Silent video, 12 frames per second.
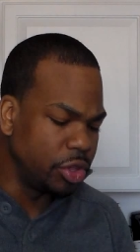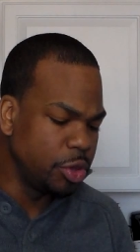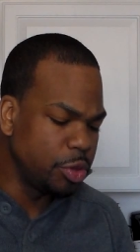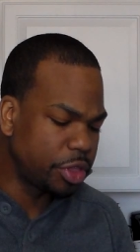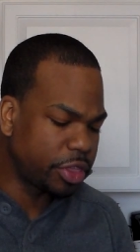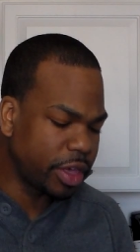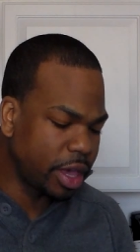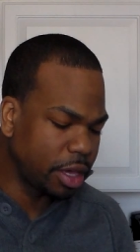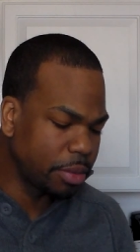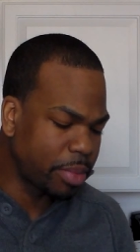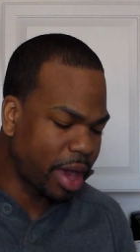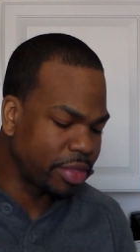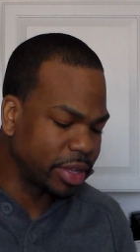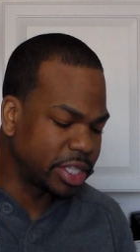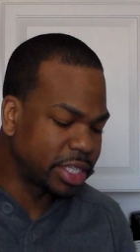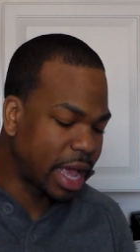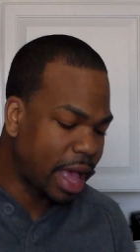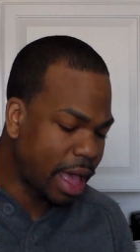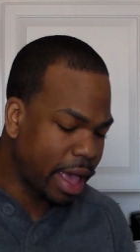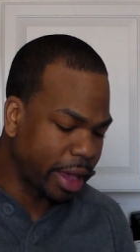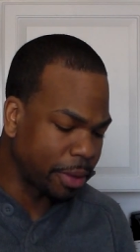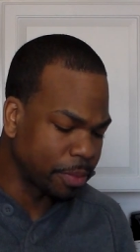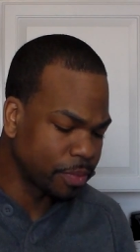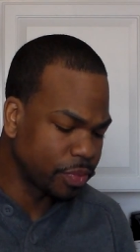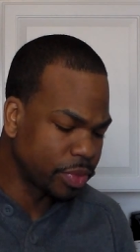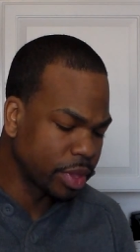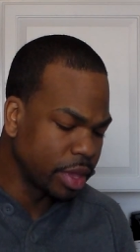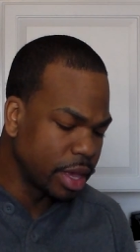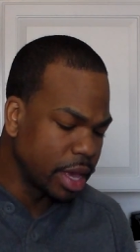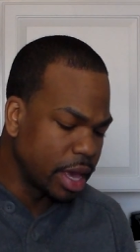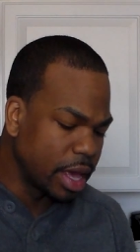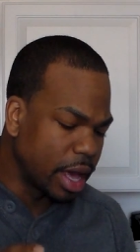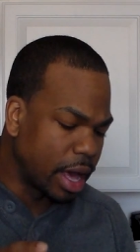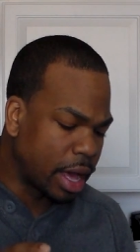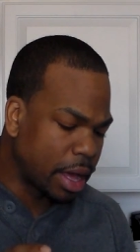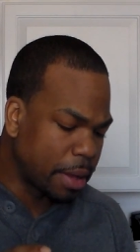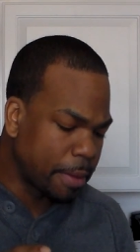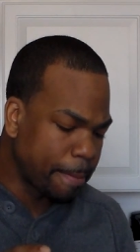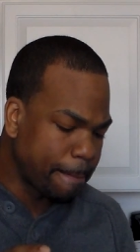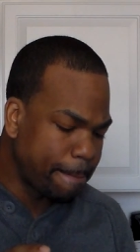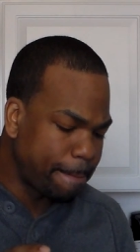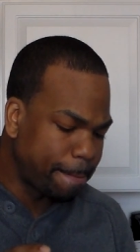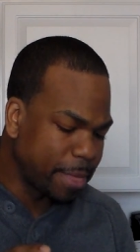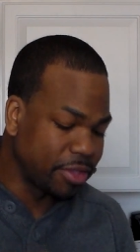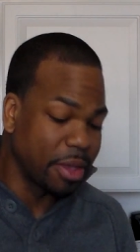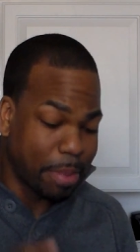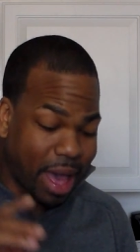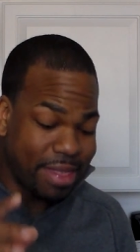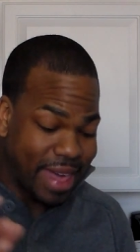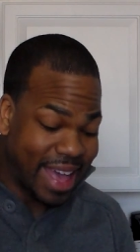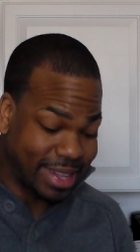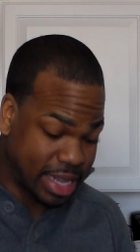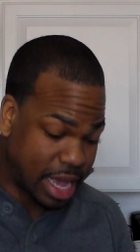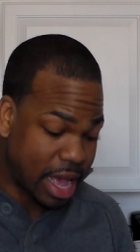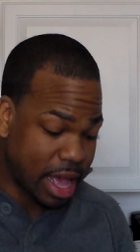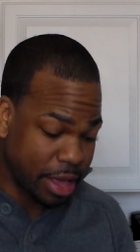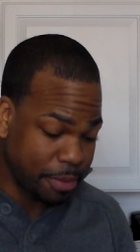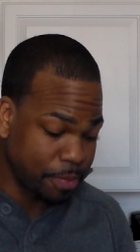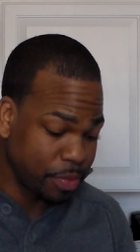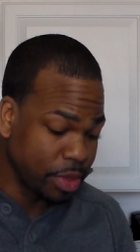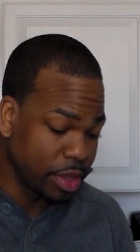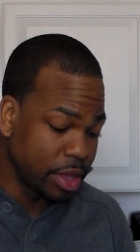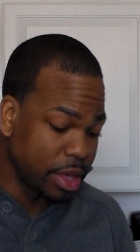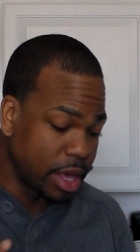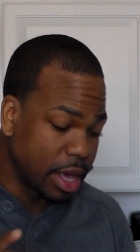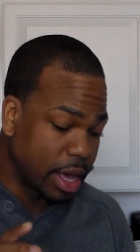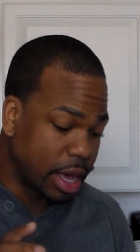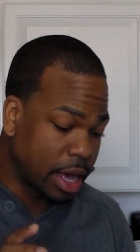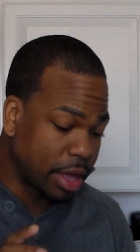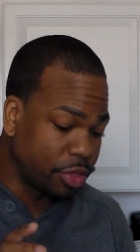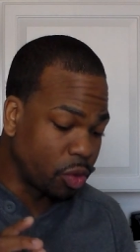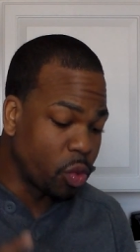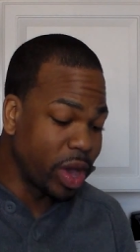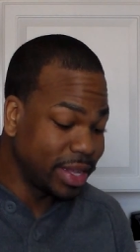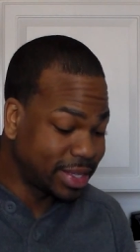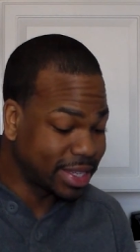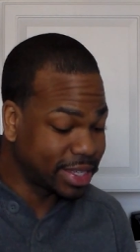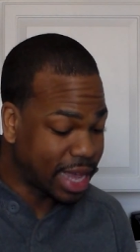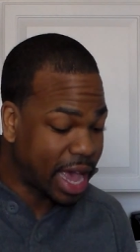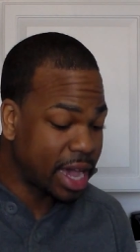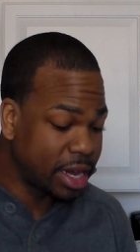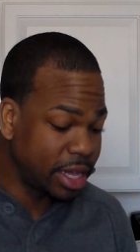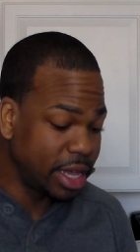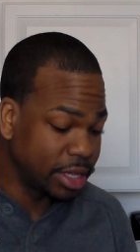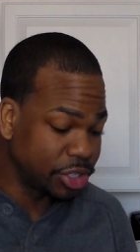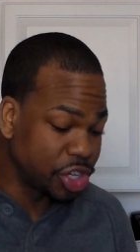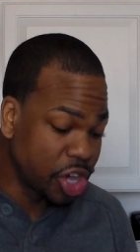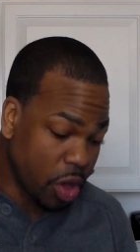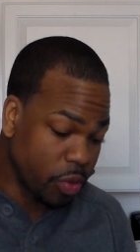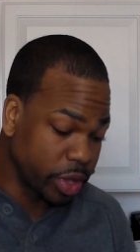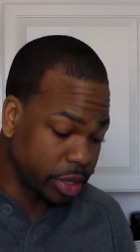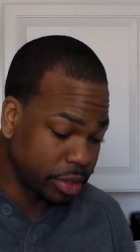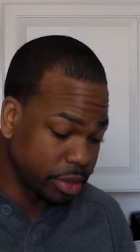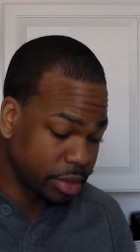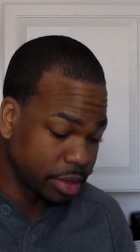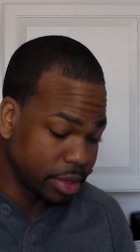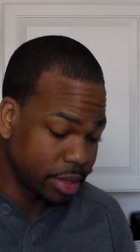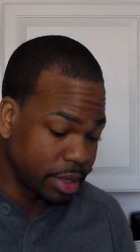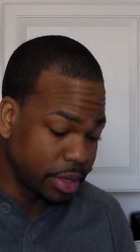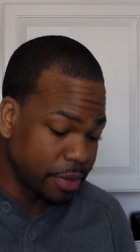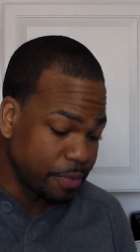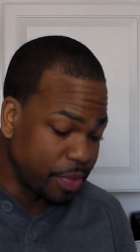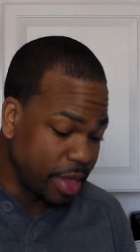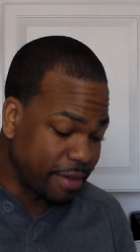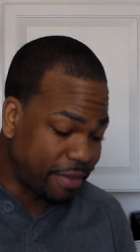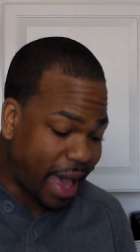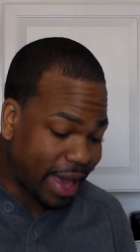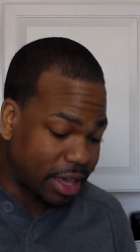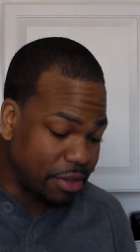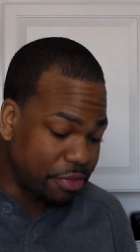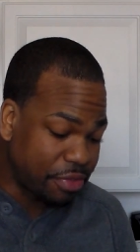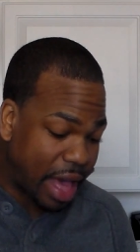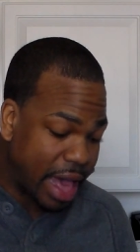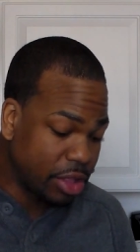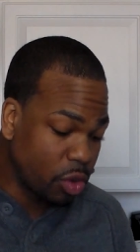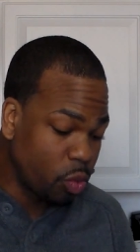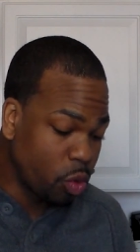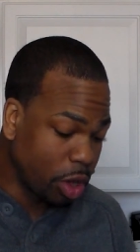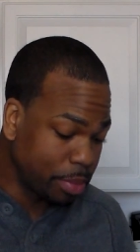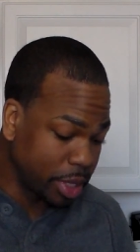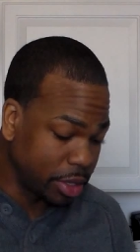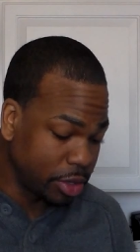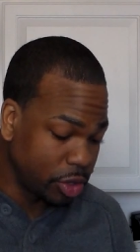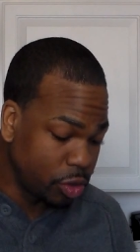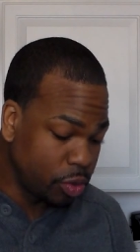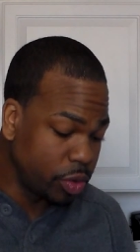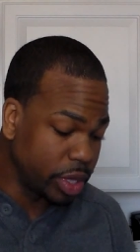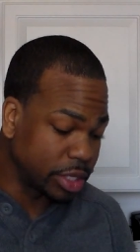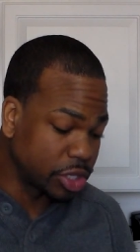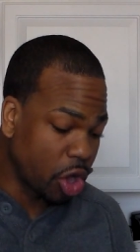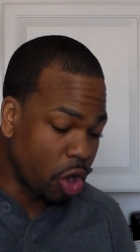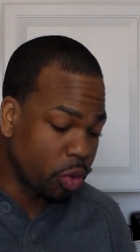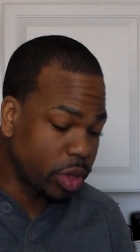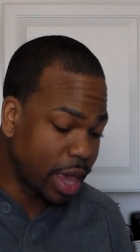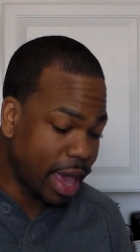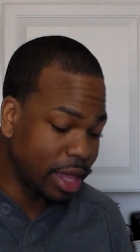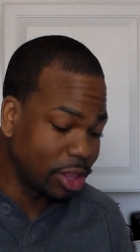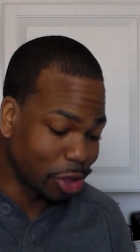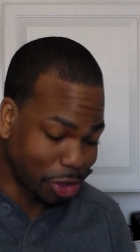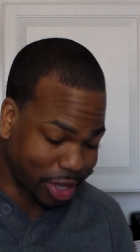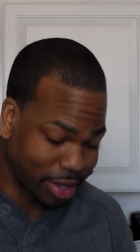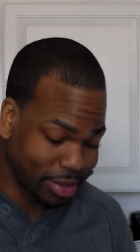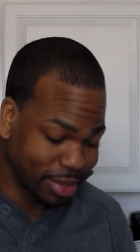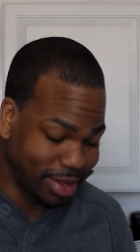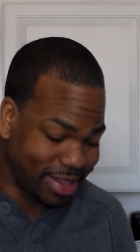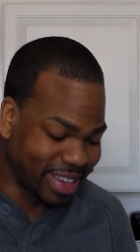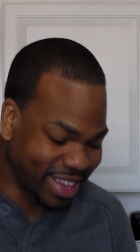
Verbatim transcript: Do you think by the time, um, by that time, uh, the way society is going, if I can find a woman who is okay looking,